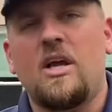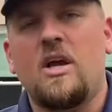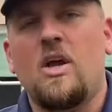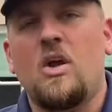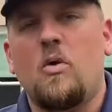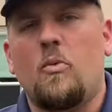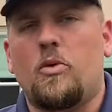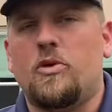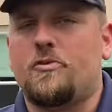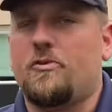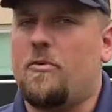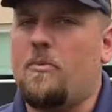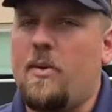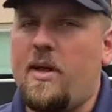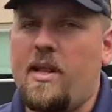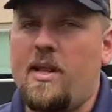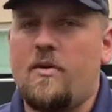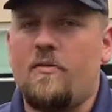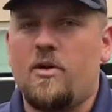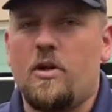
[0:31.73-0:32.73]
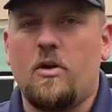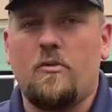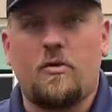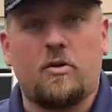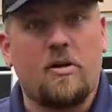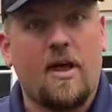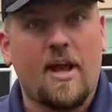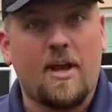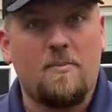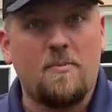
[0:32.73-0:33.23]
which for many of you, if you're
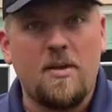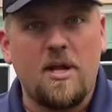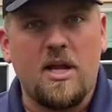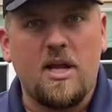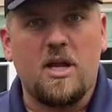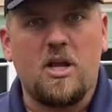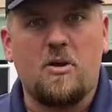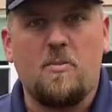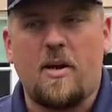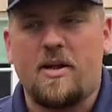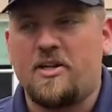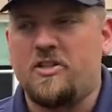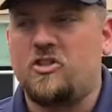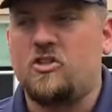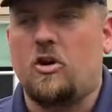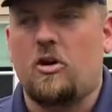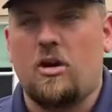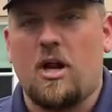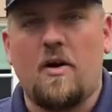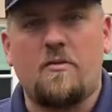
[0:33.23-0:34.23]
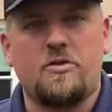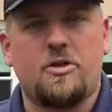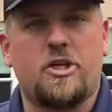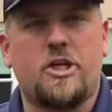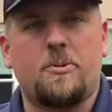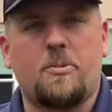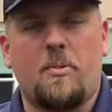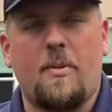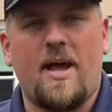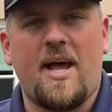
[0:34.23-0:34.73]
like me, you might have started off with the Trooper
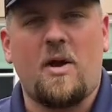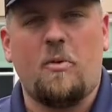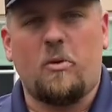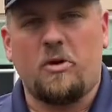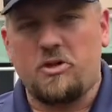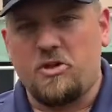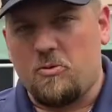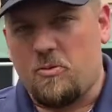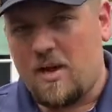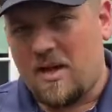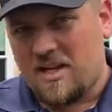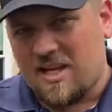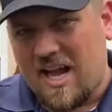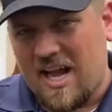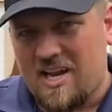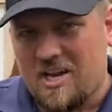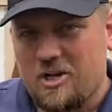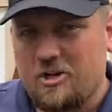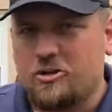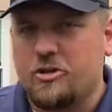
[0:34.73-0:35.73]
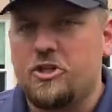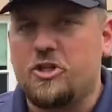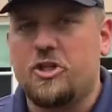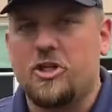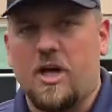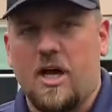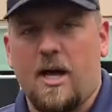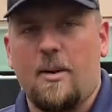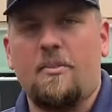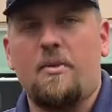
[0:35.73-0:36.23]
bag once you made kind of your
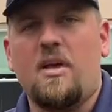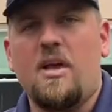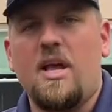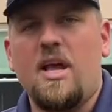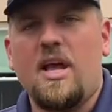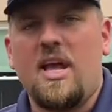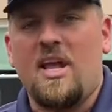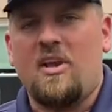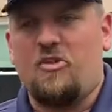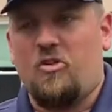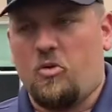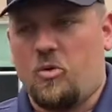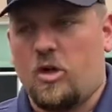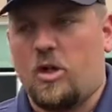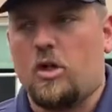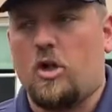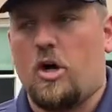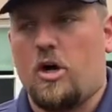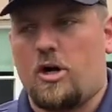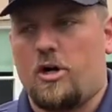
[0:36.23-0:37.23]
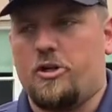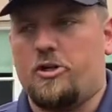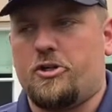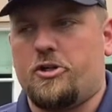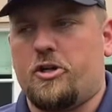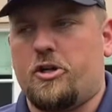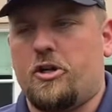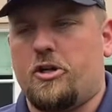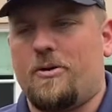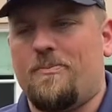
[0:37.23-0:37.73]
jump into a
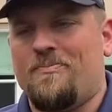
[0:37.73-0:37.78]
larger,